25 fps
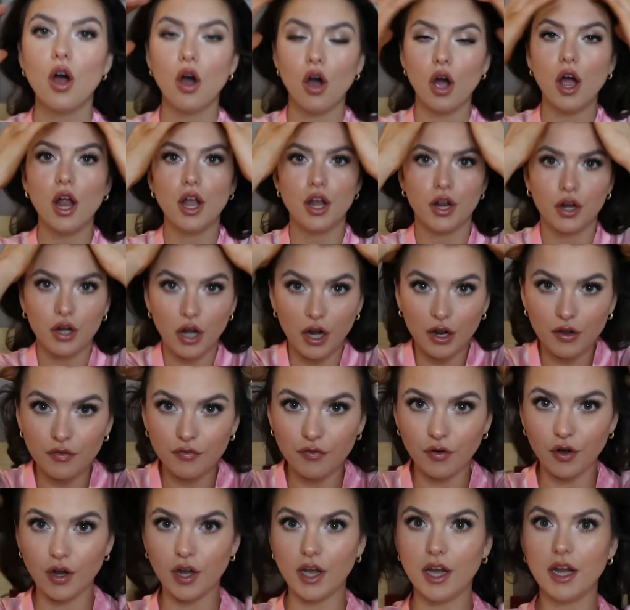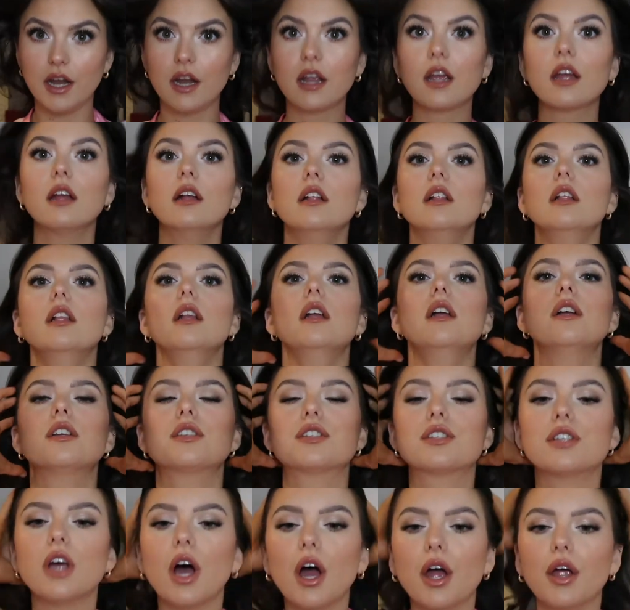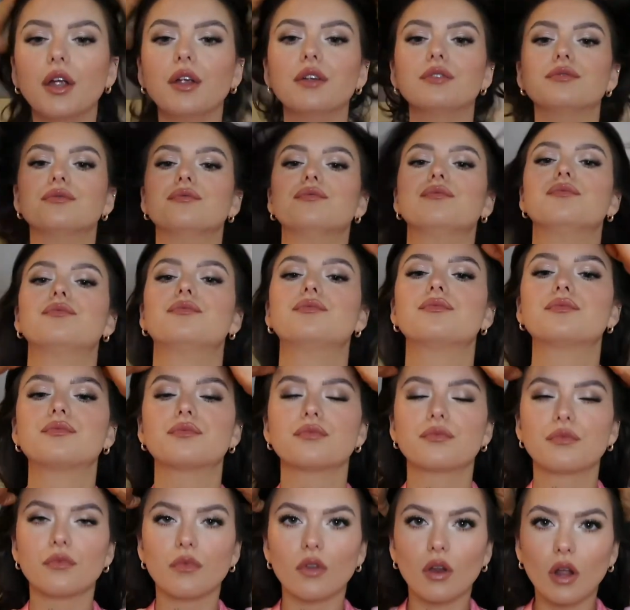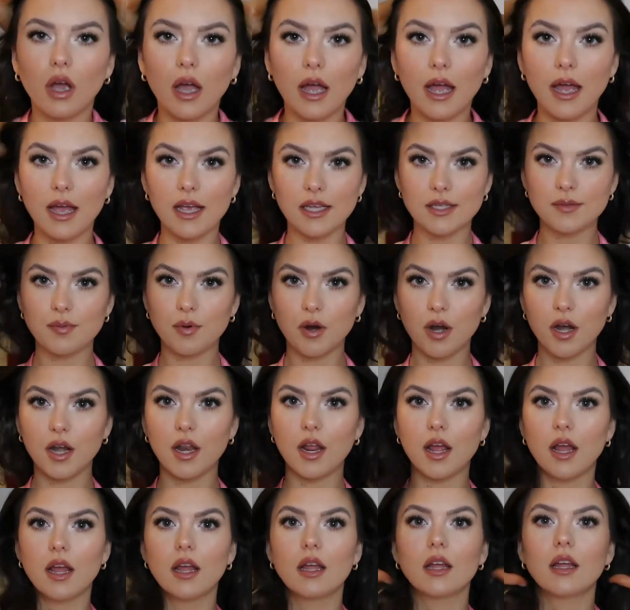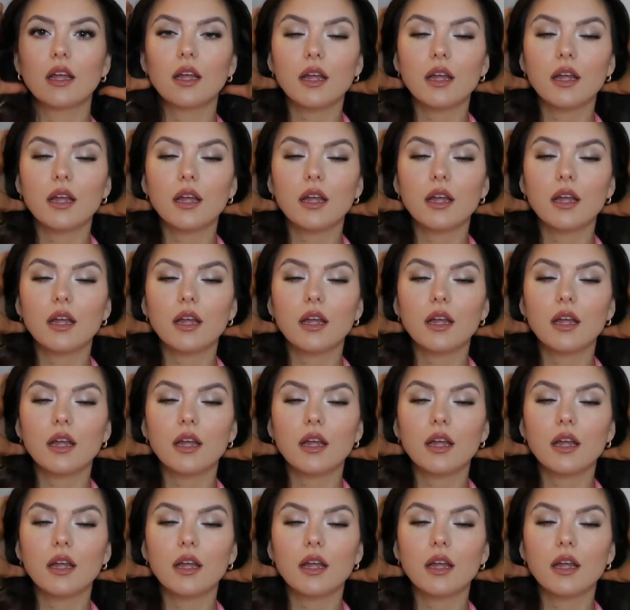I look like a freak. So I hairsprayed it.